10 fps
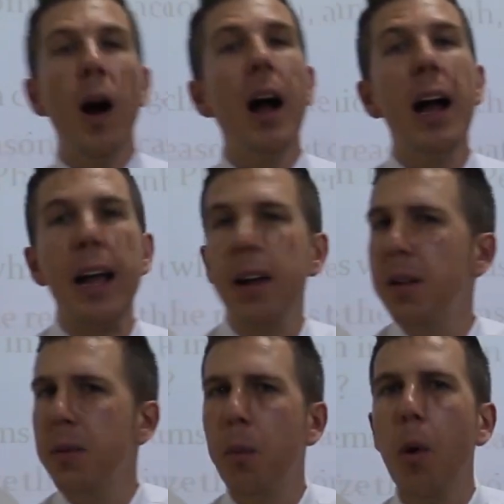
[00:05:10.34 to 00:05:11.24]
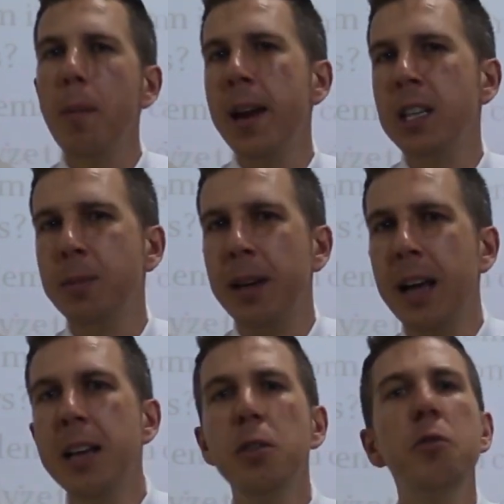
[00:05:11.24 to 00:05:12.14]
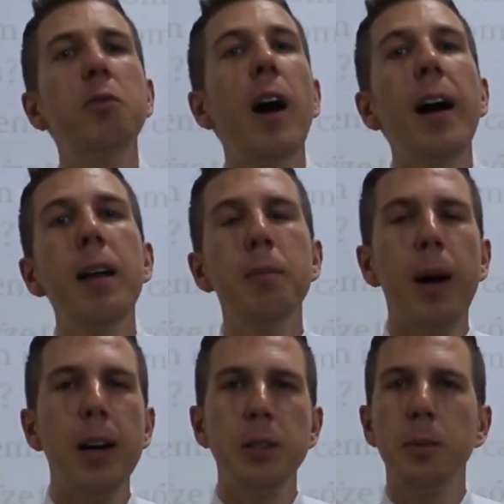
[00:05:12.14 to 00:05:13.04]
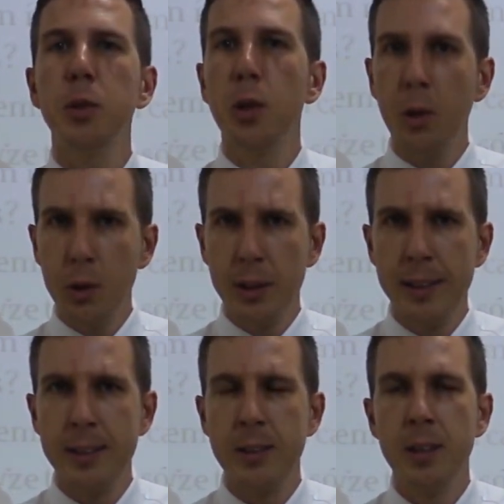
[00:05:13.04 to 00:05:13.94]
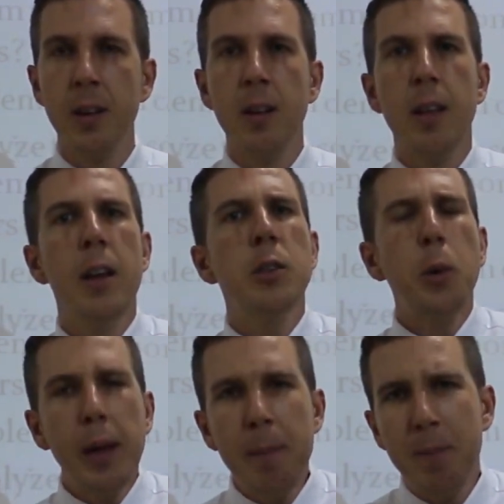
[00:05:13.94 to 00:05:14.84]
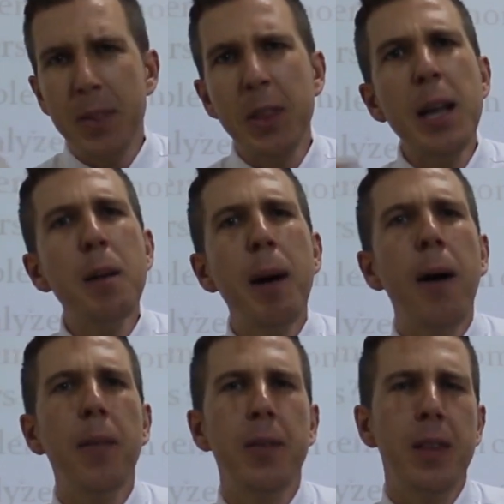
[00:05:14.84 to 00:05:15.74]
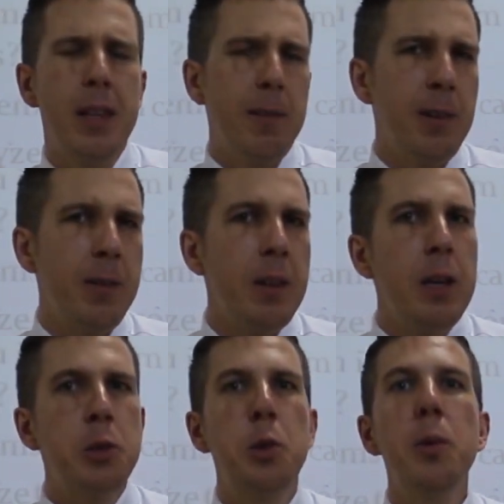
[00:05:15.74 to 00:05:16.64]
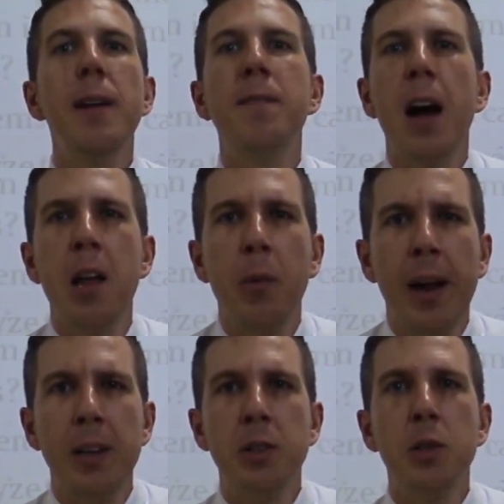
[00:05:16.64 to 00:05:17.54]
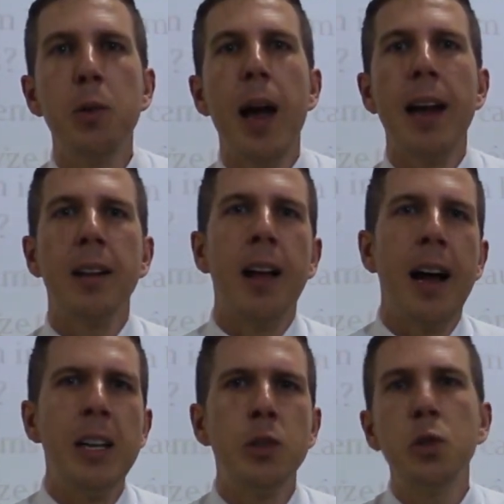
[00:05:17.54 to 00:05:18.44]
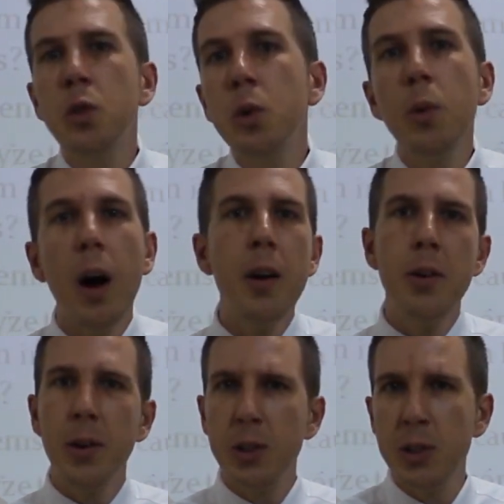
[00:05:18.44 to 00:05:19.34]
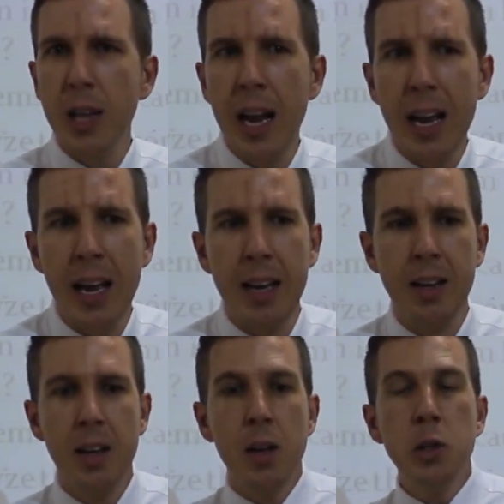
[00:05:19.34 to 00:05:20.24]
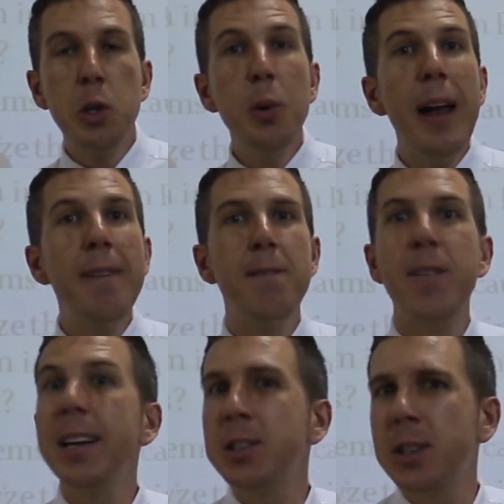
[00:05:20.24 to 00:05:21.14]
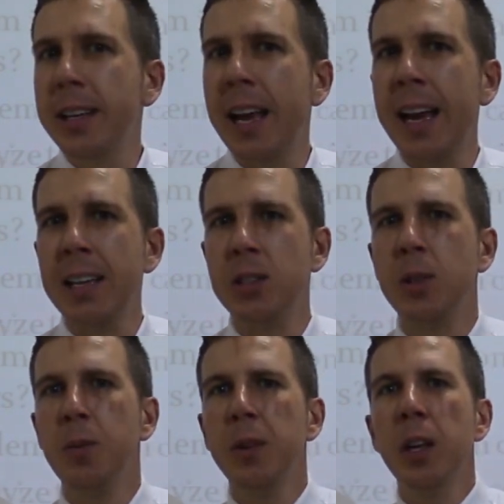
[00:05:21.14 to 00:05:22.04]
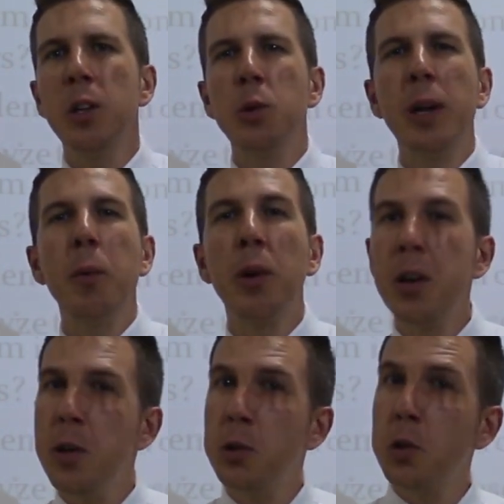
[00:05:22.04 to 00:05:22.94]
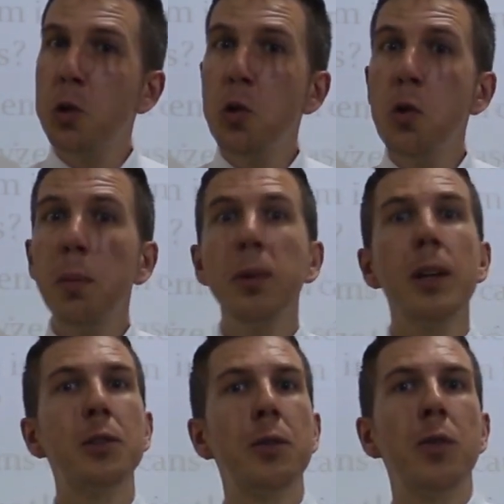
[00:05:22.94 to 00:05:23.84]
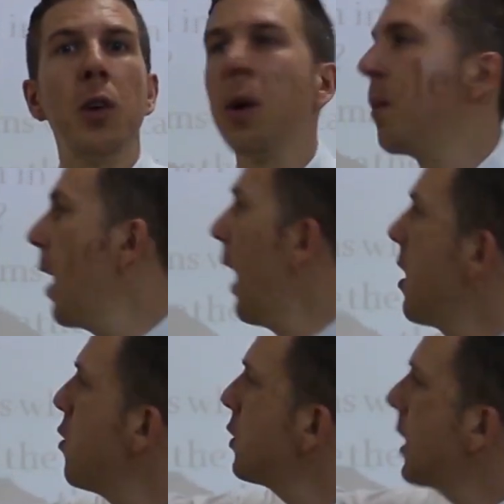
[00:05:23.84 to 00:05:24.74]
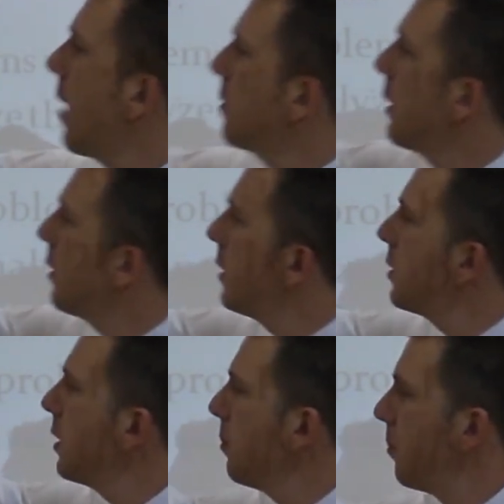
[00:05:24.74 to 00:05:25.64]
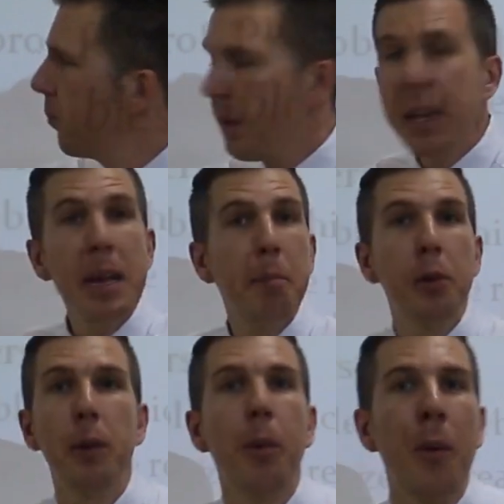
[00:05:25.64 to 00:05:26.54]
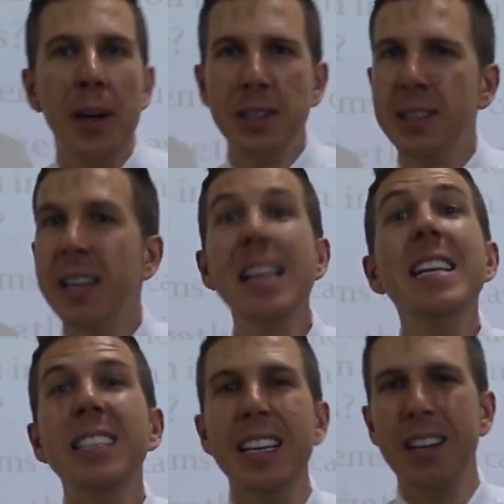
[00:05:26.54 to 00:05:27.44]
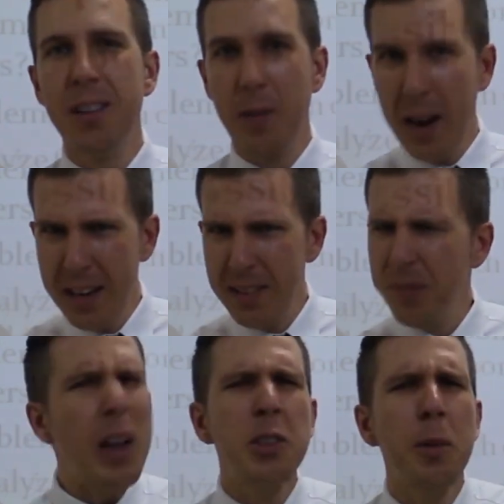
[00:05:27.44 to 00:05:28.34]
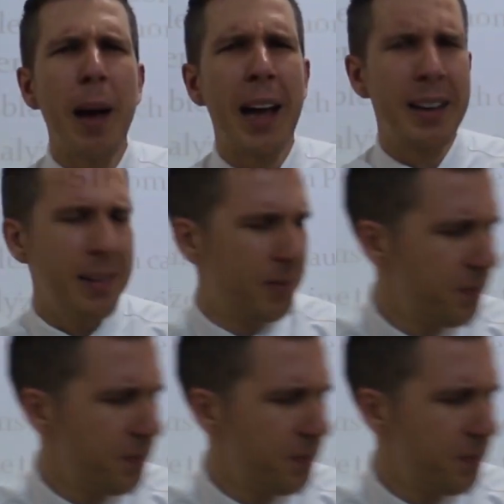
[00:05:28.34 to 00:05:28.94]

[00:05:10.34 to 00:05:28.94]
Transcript: why poor management and to find possible solutions. So again, think about different to evaluate, to analyze, to understand, to investigate. So again, we're going to use to plus a verb, and you just have to list them in bullet points. Easy, right? Not so bad.